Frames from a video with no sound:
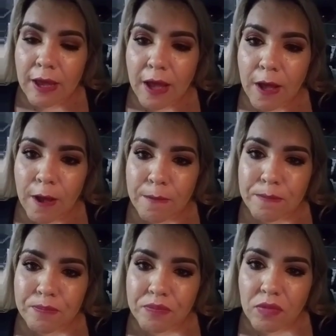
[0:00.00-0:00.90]

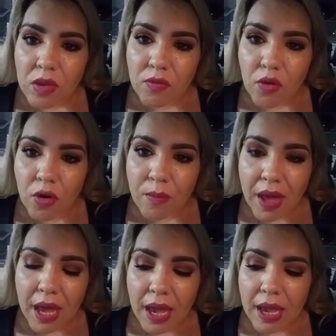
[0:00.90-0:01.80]
for
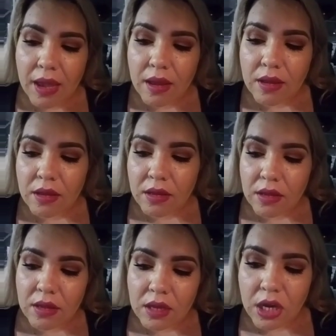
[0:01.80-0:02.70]
my
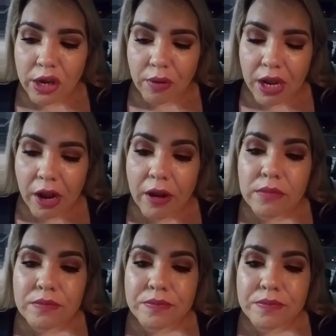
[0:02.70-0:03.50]
career,